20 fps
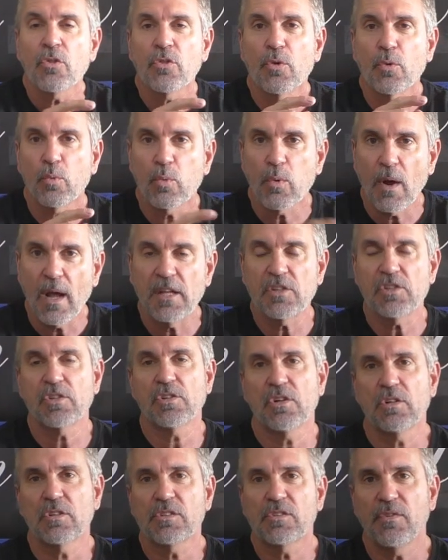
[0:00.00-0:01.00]
the right
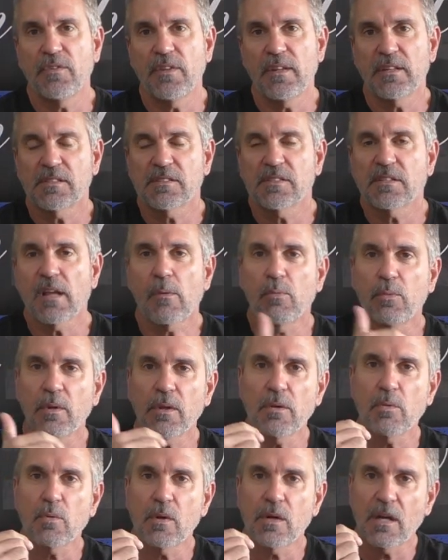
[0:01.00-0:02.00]
shirts for this, because I
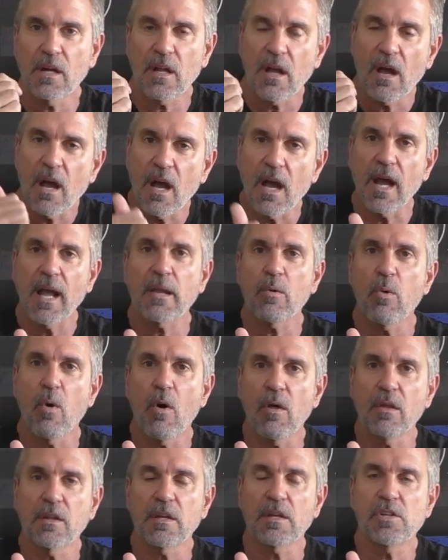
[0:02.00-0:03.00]
really wanted a high
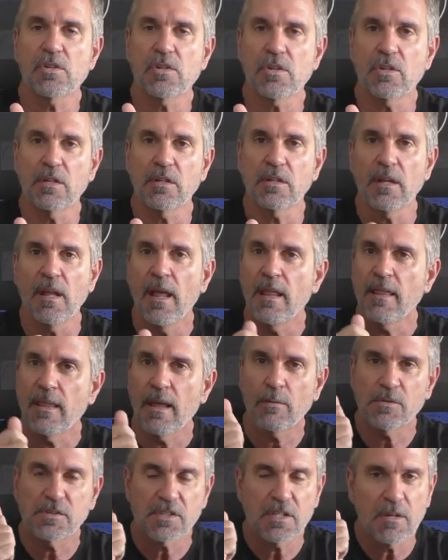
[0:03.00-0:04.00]
quality shirt
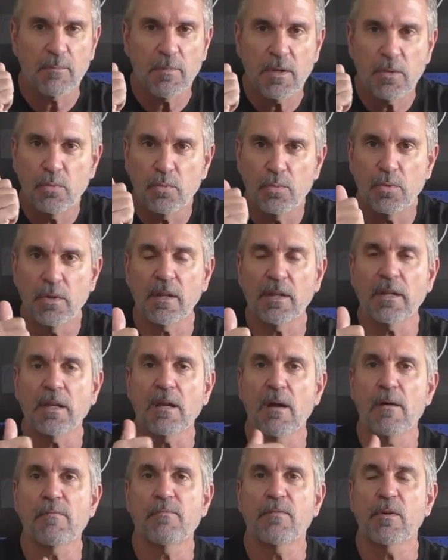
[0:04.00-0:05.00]
that was going to be really
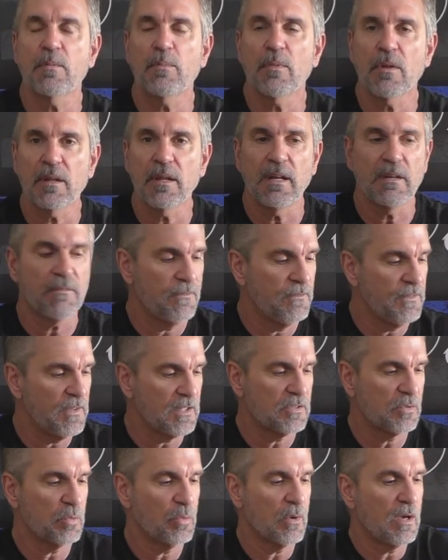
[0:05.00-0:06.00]
comfortable and
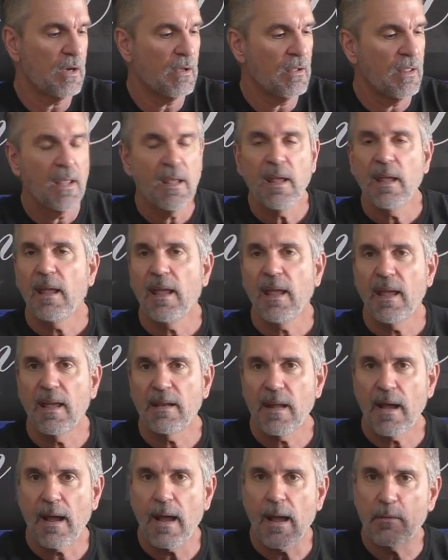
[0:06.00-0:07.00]
fits well,
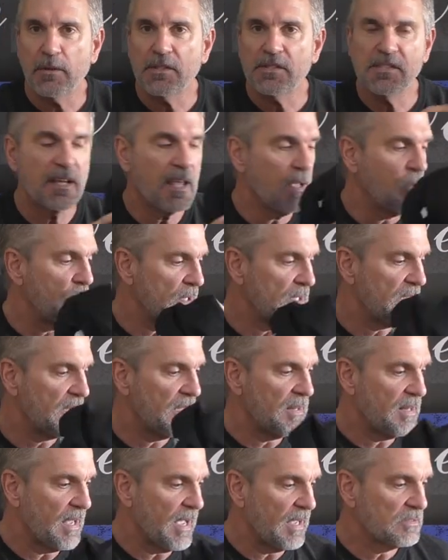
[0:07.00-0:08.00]
and I would say we
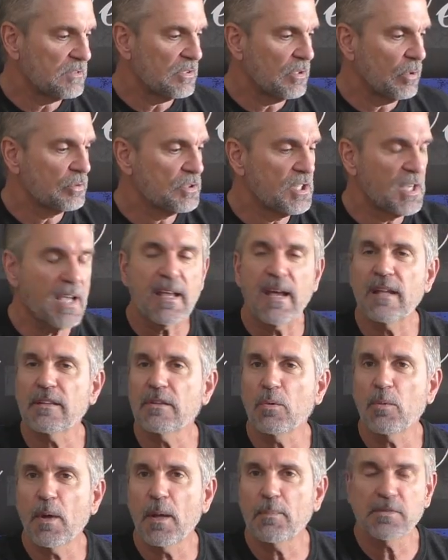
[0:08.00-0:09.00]
did that. So check out
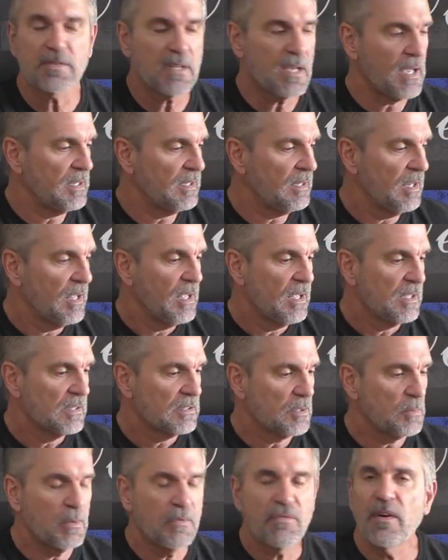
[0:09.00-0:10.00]
the website. It's
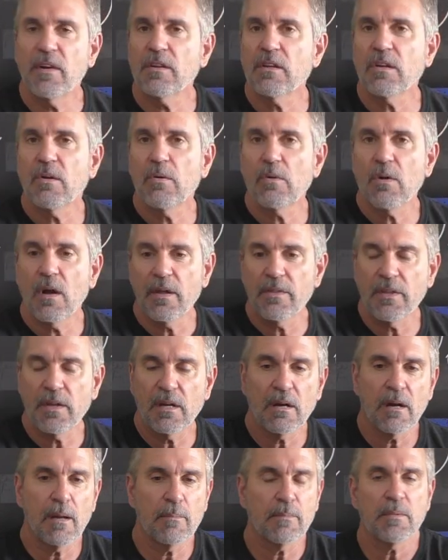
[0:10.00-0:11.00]
going to be fun to go on
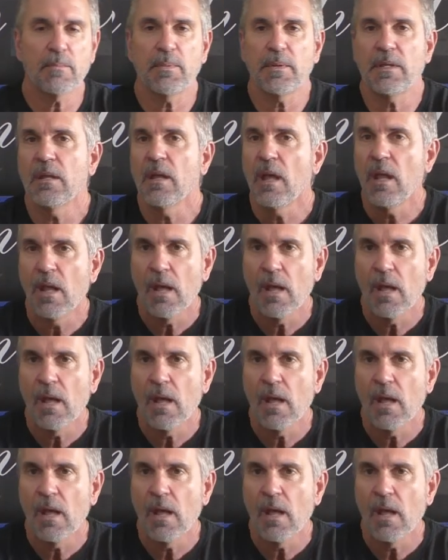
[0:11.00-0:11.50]
there. I'm going to be